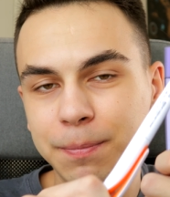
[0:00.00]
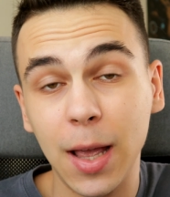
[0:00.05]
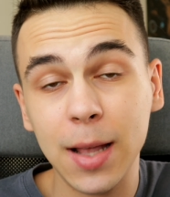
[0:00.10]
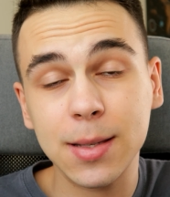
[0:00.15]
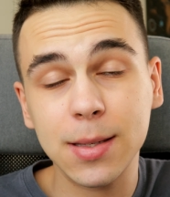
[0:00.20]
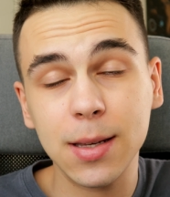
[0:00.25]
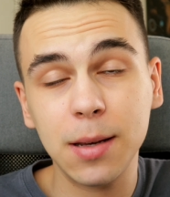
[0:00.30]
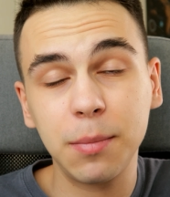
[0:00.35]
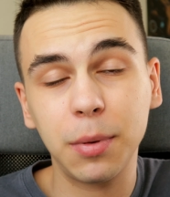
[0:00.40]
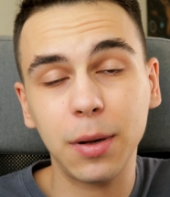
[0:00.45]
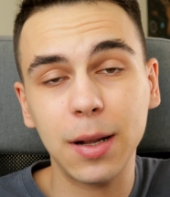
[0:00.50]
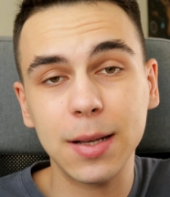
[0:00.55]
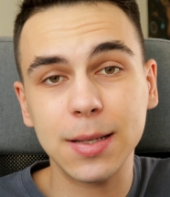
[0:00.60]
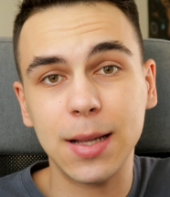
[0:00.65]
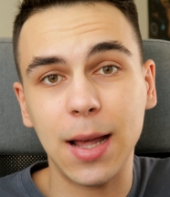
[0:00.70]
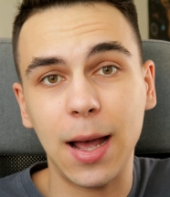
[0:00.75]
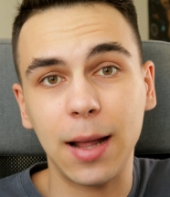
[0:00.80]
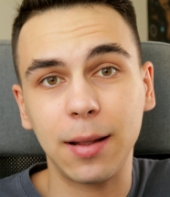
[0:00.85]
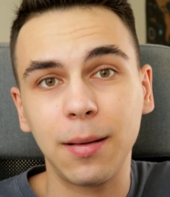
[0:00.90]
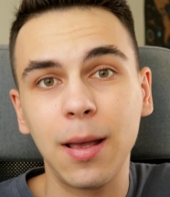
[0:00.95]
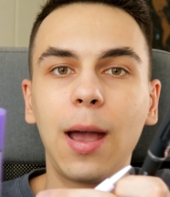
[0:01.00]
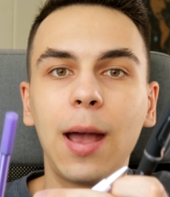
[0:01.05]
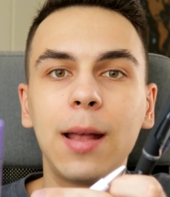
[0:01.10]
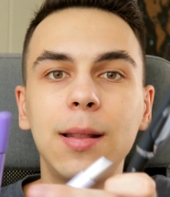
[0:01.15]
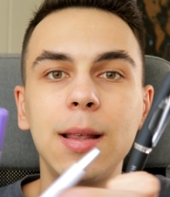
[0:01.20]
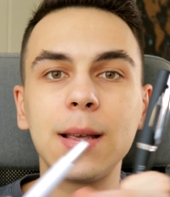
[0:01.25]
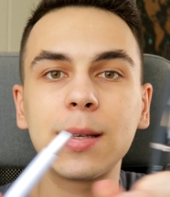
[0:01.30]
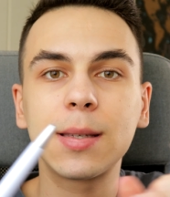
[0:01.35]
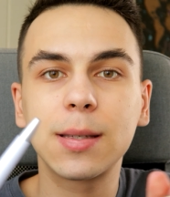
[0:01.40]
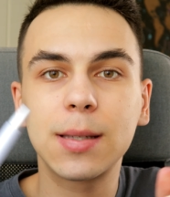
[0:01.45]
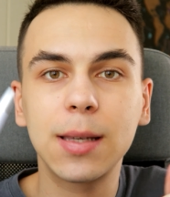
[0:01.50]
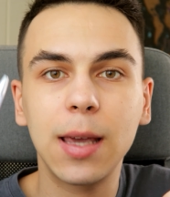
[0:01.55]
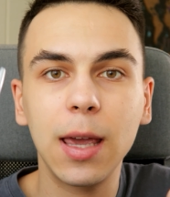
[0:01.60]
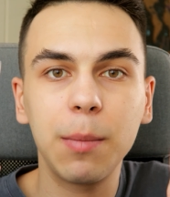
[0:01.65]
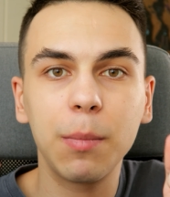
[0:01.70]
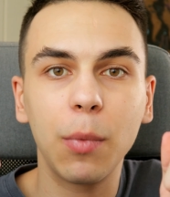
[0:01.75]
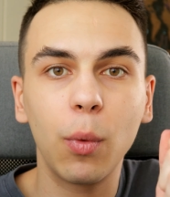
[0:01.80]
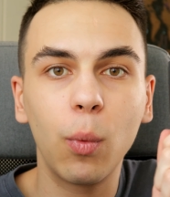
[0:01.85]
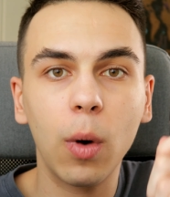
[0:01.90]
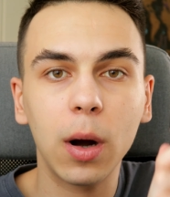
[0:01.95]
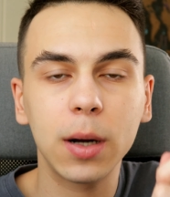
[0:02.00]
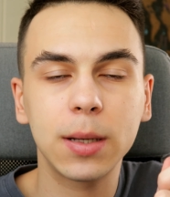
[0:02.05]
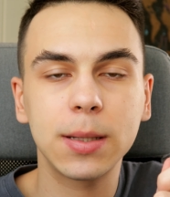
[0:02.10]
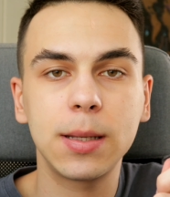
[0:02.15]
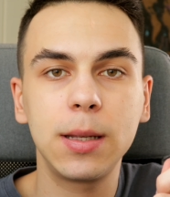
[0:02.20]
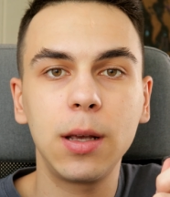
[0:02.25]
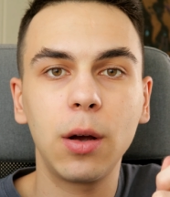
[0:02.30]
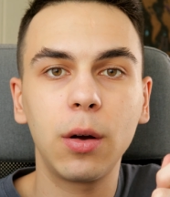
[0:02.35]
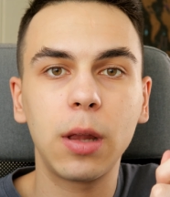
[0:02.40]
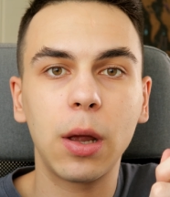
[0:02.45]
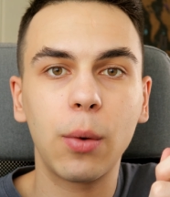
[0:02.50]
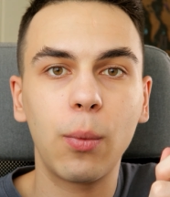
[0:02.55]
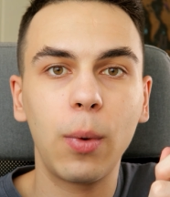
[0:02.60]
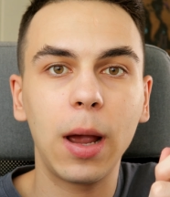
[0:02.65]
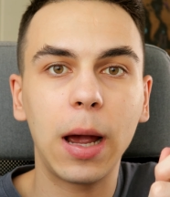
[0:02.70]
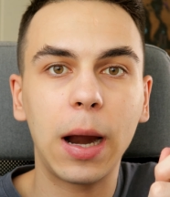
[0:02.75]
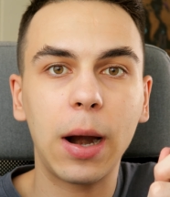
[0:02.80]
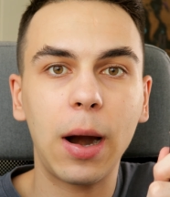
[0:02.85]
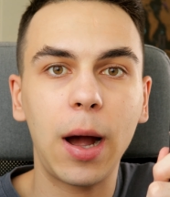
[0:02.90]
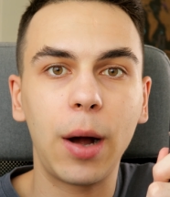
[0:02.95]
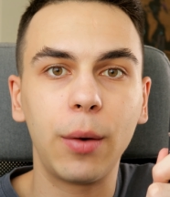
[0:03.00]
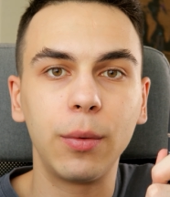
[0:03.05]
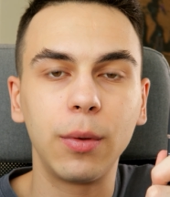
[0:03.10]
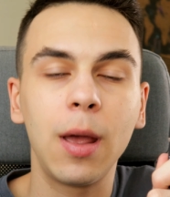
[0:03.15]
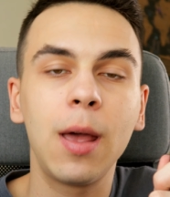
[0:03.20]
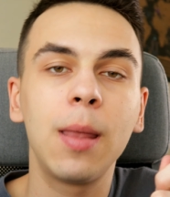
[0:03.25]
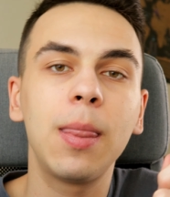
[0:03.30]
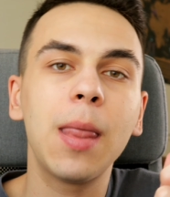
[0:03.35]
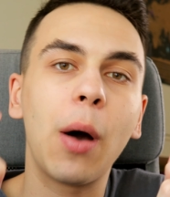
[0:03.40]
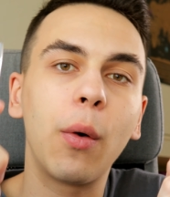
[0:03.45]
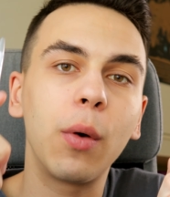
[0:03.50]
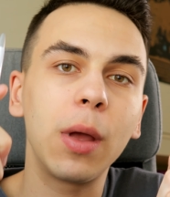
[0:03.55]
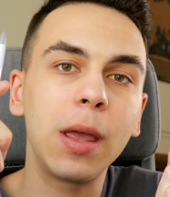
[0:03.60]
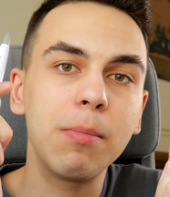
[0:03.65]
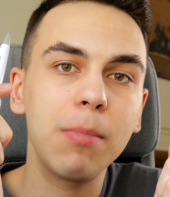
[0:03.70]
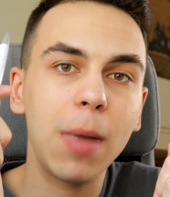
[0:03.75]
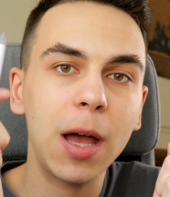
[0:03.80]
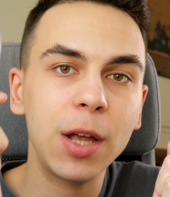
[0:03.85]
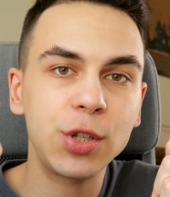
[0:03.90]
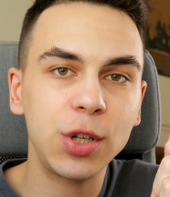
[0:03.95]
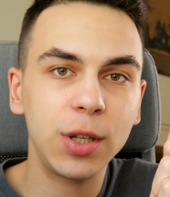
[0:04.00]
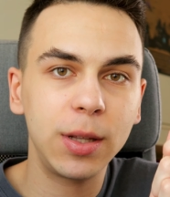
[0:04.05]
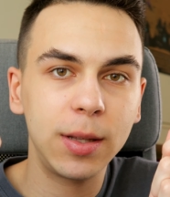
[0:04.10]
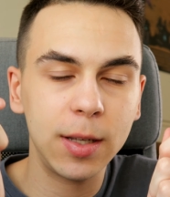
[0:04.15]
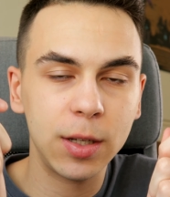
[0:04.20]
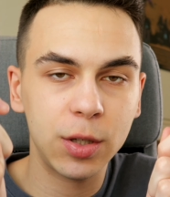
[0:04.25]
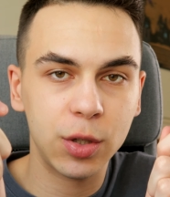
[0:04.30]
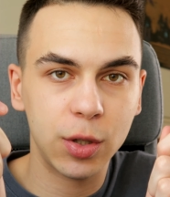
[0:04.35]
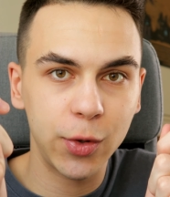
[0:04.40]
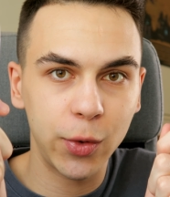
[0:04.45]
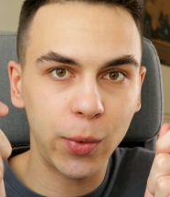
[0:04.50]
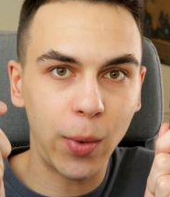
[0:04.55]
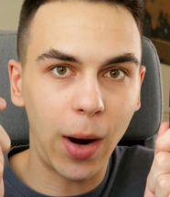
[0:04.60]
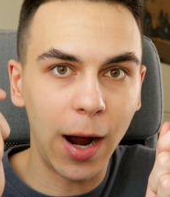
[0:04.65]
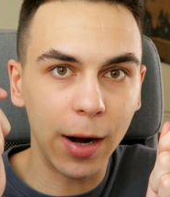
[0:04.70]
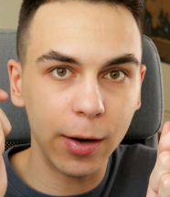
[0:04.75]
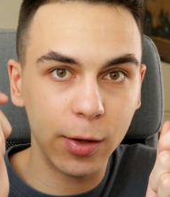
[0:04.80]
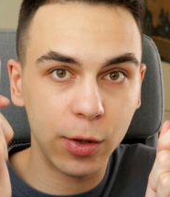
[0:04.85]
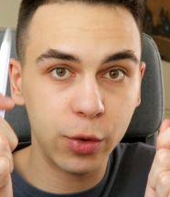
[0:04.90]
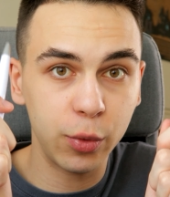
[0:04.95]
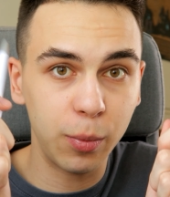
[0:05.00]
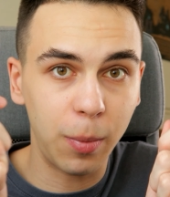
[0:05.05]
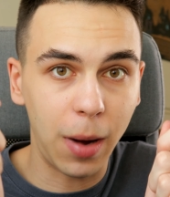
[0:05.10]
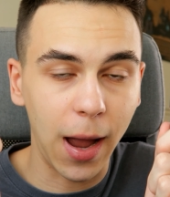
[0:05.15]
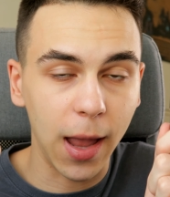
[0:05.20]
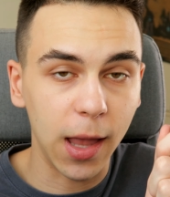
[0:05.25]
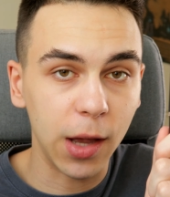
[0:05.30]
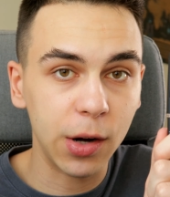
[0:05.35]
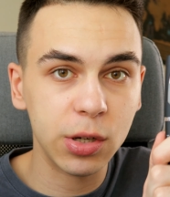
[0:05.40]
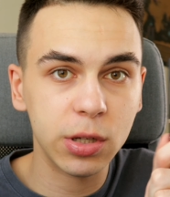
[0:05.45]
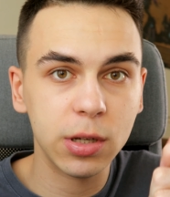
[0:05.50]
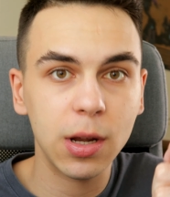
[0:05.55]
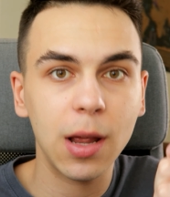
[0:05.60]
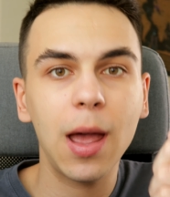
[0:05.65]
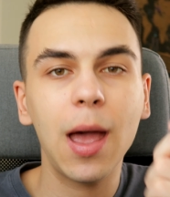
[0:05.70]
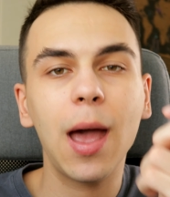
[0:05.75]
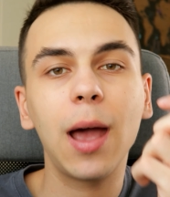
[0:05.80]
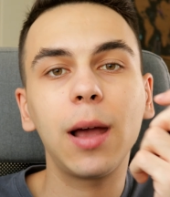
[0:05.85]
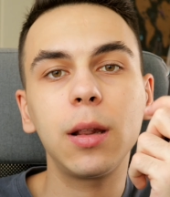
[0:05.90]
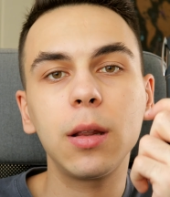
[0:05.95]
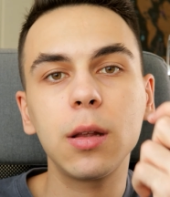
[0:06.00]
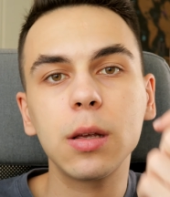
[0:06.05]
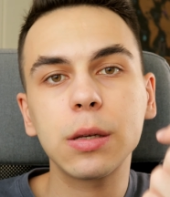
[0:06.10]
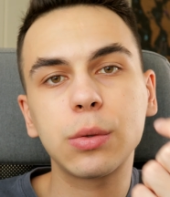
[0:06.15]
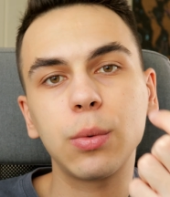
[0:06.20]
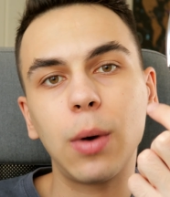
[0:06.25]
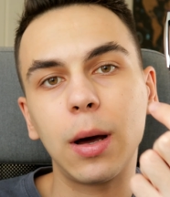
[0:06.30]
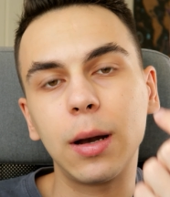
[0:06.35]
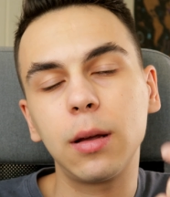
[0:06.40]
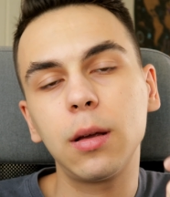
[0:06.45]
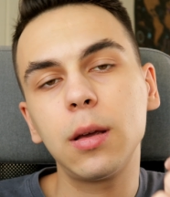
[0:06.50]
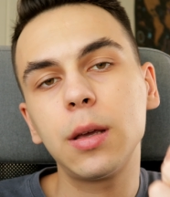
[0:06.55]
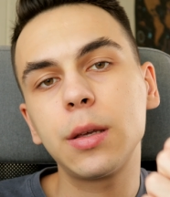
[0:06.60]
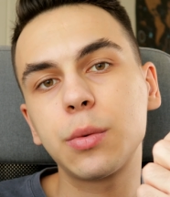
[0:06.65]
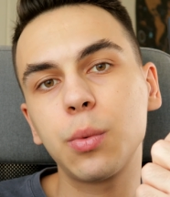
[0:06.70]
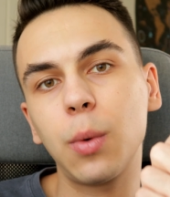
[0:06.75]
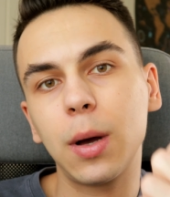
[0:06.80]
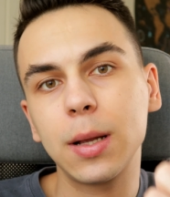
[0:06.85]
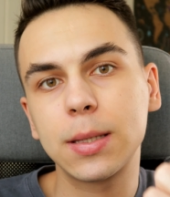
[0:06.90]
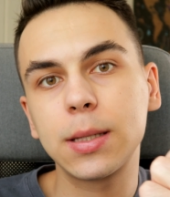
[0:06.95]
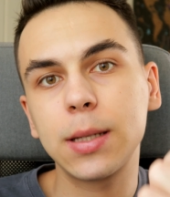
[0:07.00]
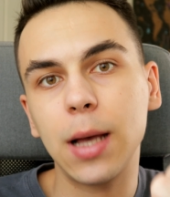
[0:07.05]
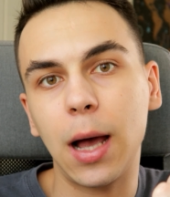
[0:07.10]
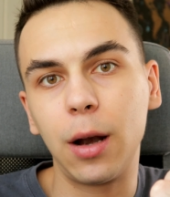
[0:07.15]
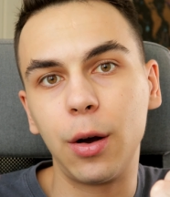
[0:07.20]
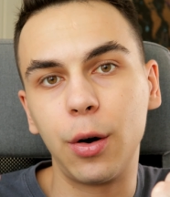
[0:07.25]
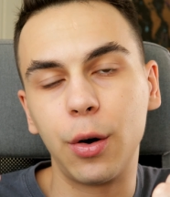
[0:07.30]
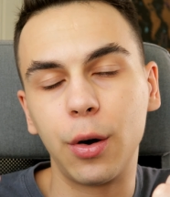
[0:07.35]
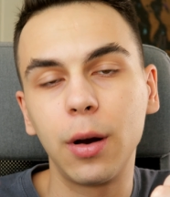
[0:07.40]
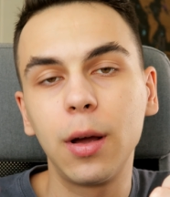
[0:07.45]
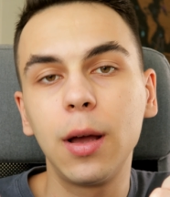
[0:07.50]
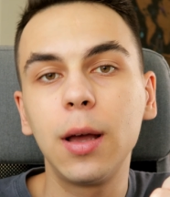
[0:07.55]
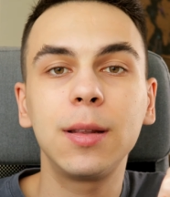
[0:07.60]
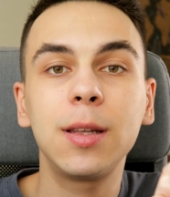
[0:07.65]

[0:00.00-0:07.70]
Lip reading: It's simple as that. And this scheme works the other way around. Now imagine these two are two buyers and this one is one seller.